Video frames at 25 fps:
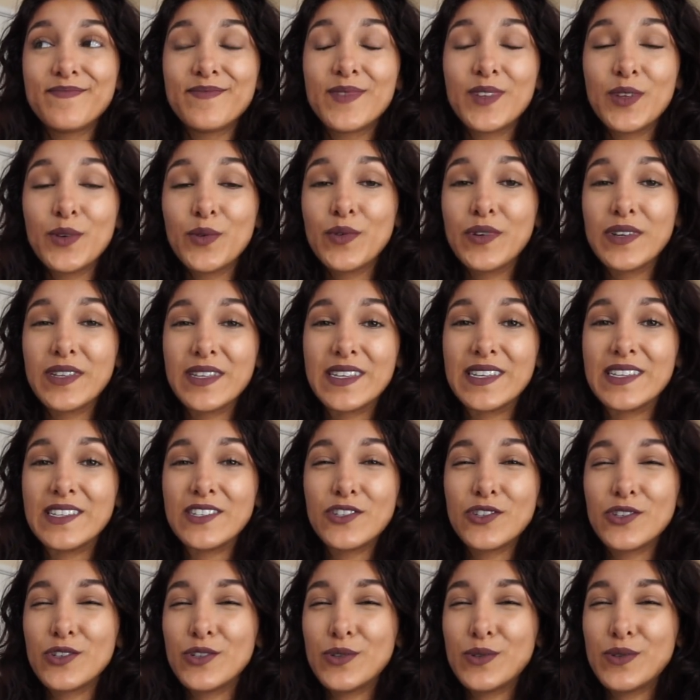you really
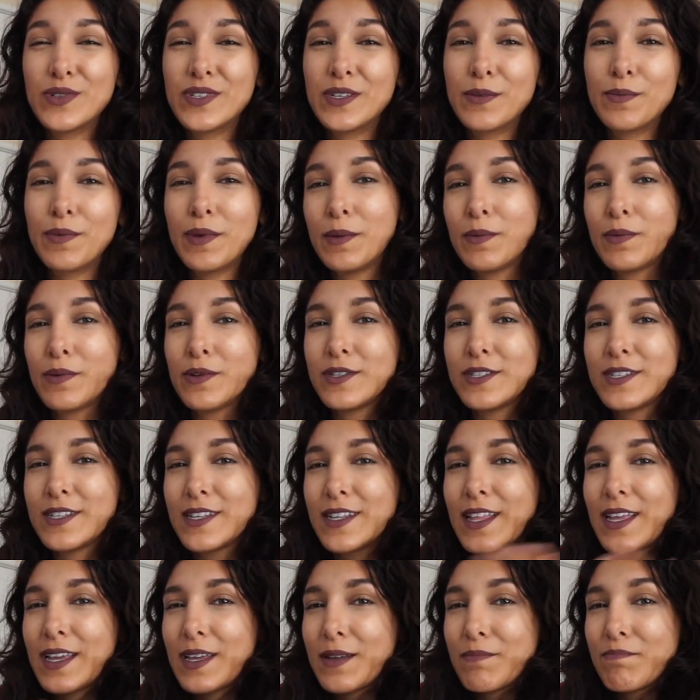introduce to people to
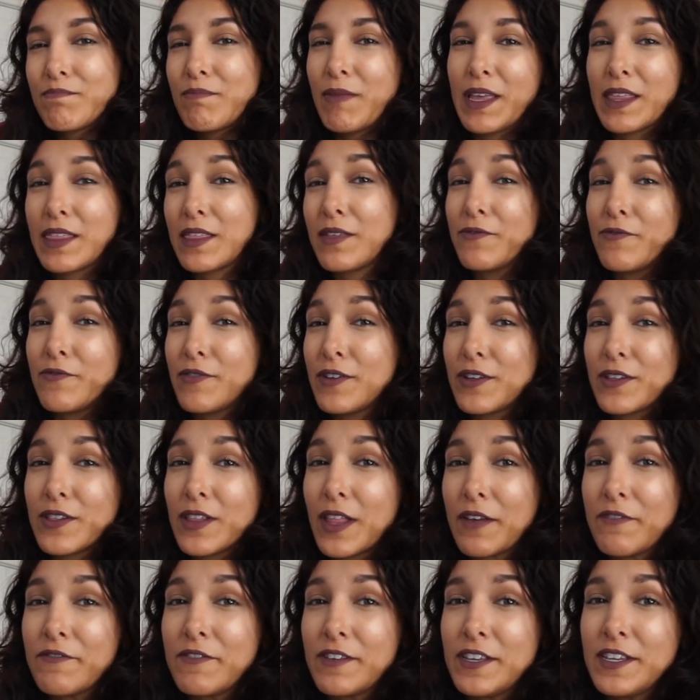like make them feel
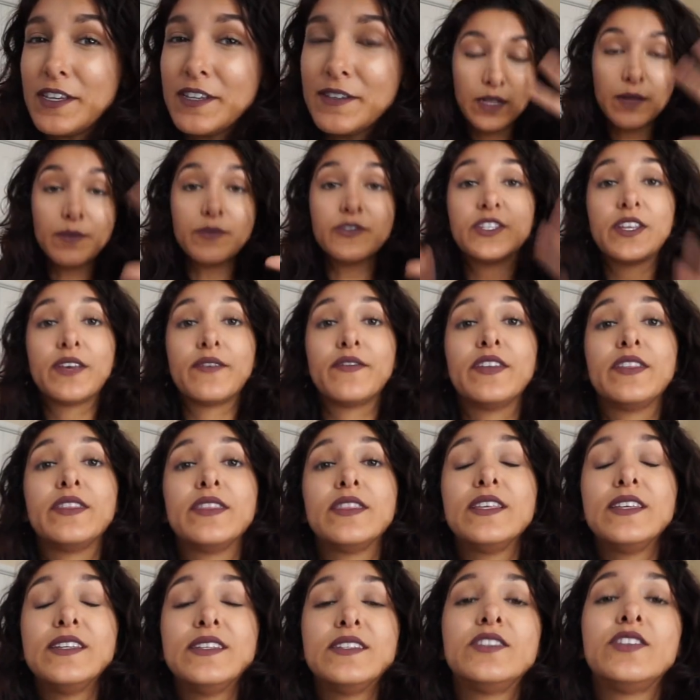lovey. Number 7,
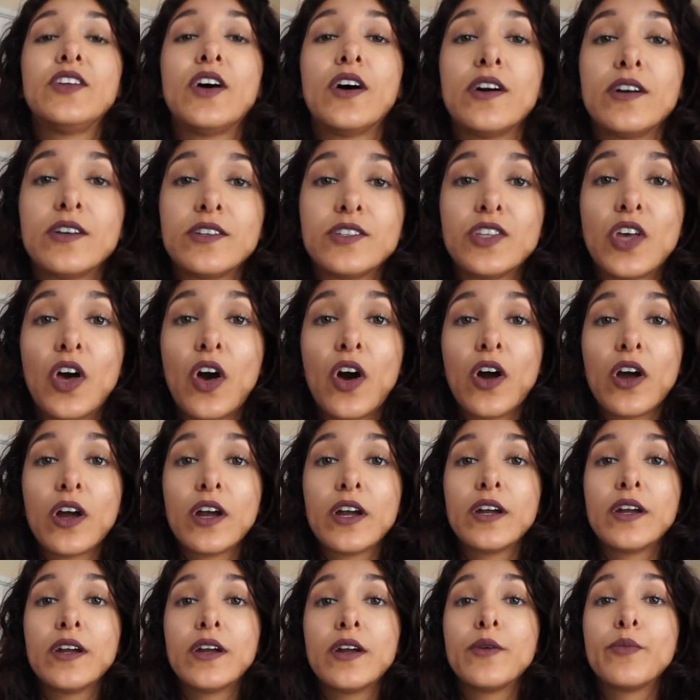these dogs
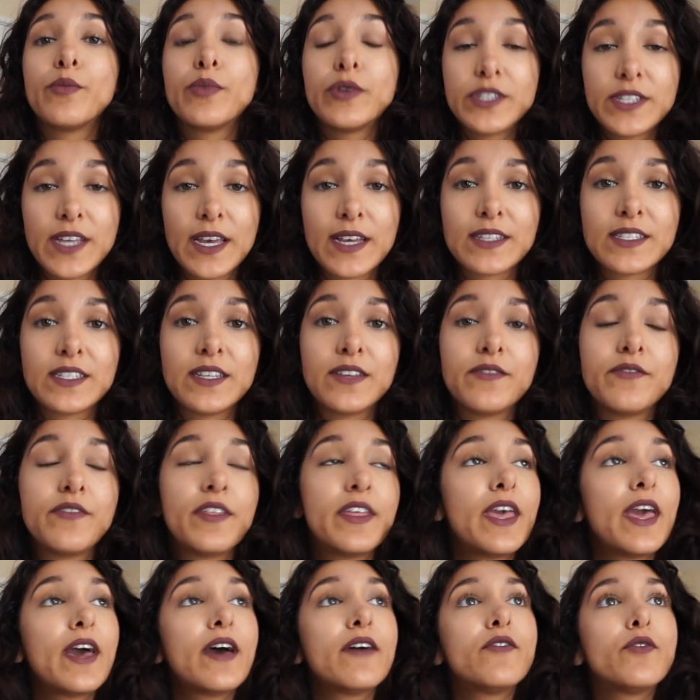are protective.
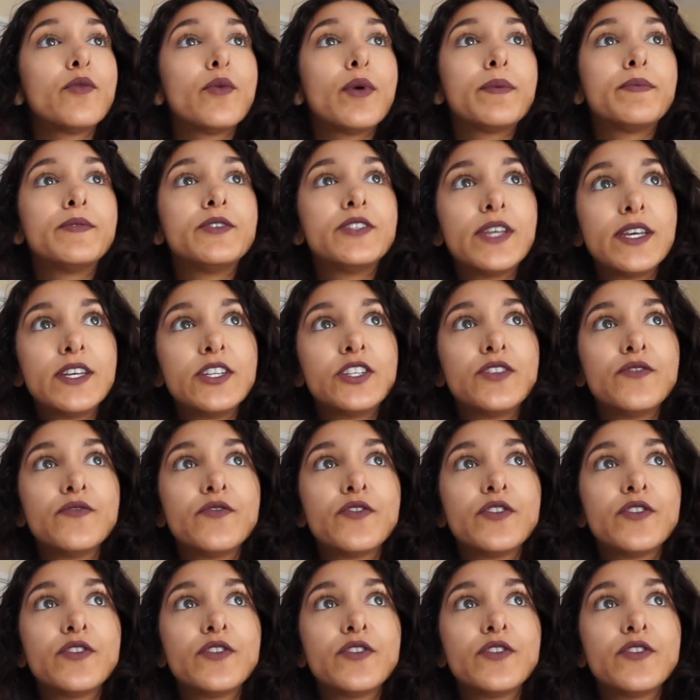They have a reputation